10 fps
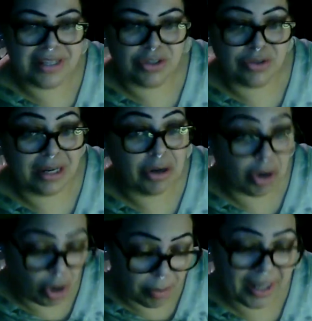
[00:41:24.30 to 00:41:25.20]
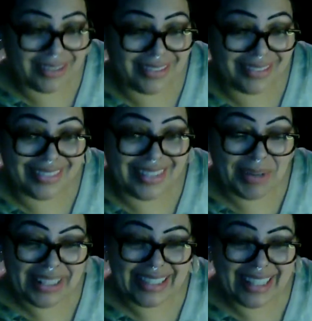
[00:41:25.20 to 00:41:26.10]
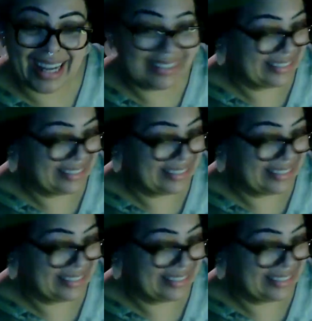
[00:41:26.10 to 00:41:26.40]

to their karma. You want that?